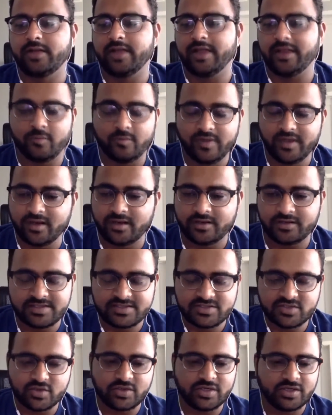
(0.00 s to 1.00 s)
Like, where are
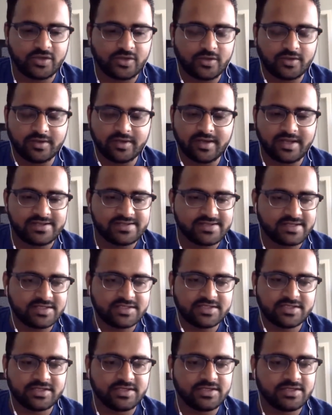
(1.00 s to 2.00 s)
the student
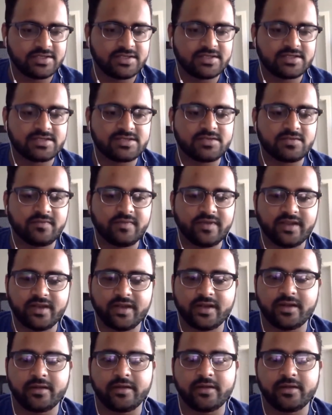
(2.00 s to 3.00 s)
organizations?
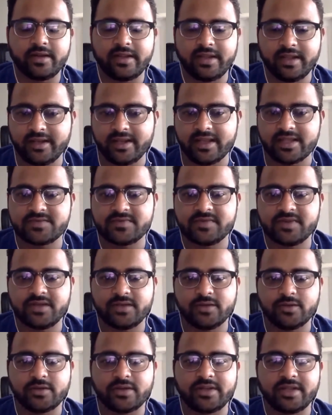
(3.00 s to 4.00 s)
Where are areas
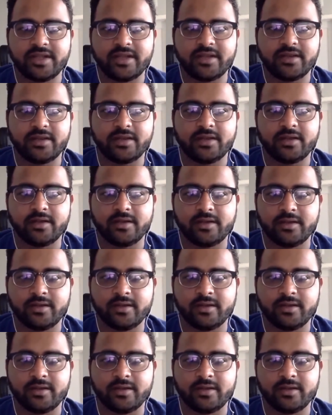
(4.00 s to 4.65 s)
where you can